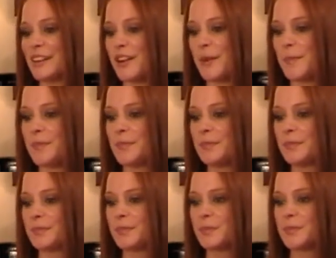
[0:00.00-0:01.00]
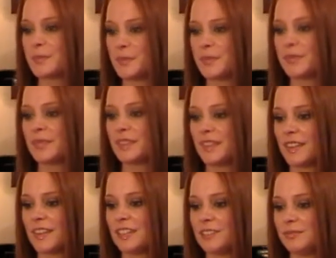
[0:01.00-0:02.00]

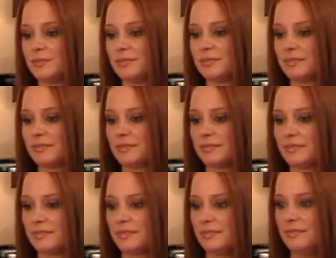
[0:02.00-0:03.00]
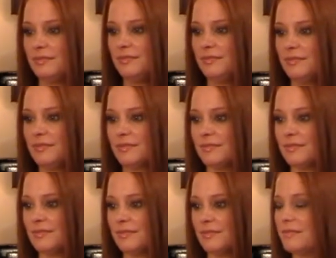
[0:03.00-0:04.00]
(silent)